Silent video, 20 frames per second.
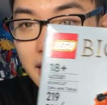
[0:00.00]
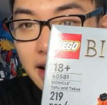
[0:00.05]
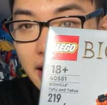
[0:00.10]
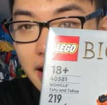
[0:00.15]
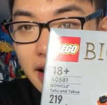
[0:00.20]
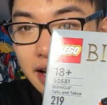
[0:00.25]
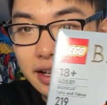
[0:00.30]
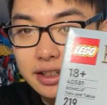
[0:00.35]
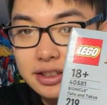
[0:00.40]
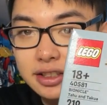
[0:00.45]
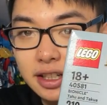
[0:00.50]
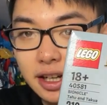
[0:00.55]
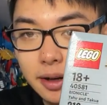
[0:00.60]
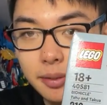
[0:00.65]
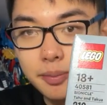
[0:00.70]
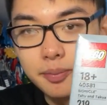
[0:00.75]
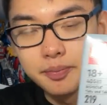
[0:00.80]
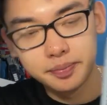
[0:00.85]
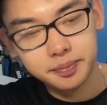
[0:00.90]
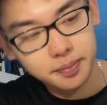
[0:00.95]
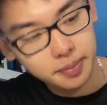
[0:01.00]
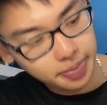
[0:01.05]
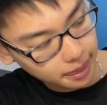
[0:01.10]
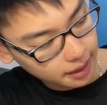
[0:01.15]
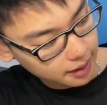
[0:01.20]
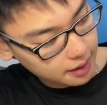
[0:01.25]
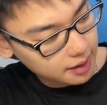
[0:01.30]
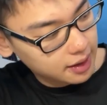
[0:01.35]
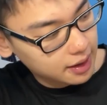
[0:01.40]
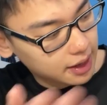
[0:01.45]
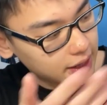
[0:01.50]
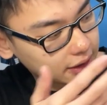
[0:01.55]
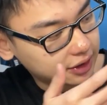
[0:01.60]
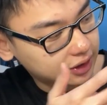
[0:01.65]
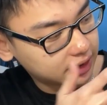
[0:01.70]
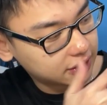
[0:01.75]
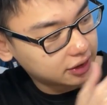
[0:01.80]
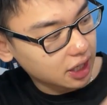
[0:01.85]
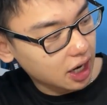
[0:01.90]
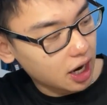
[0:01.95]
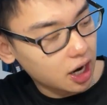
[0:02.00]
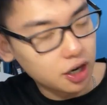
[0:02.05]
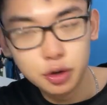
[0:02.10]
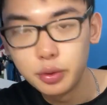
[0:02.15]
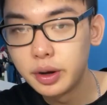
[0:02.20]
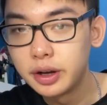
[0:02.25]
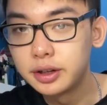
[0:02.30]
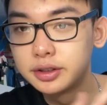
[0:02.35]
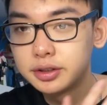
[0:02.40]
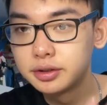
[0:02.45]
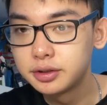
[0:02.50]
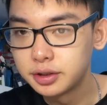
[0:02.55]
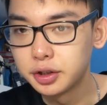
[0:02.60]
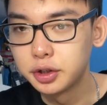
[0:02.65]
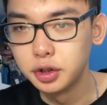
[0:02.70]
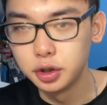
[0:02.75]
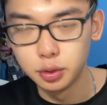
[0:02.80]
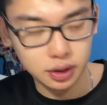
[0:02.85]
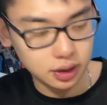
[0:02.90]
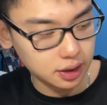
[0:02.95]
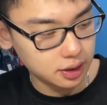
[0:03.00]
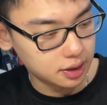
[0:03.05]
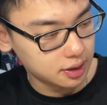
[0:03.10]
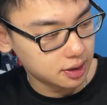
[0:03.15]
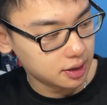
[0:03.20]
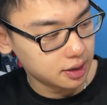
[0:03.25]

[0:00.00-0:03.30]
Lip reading: And it's Tahu and Takua,